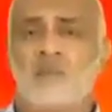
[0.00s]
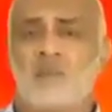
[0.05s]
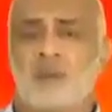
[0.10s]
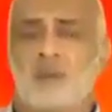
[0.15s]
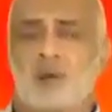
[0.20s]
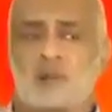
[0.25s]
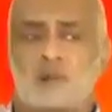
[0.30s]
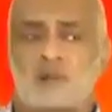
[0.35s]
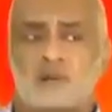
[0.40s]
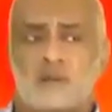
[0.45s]

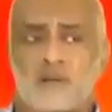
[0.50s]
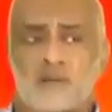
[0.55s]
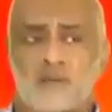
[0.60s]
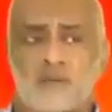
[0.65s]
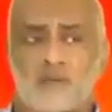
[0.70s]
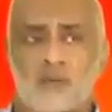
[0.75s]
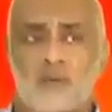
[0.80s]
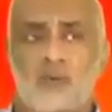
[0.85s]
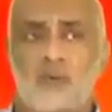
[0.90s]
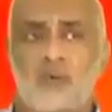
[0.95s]
Plants
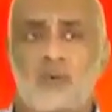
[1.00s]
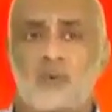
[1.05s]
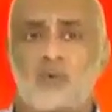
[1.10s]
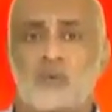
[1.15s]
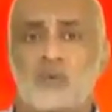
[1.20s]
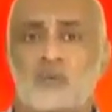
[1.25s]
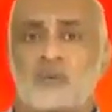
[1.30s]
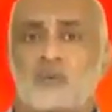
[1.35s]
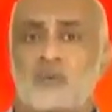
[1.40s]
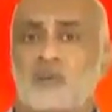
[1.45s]
have
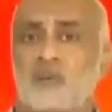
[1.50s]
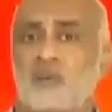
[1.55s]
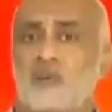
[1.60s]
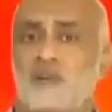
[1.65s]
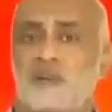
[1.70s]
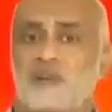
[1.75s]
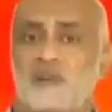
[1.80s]
roots and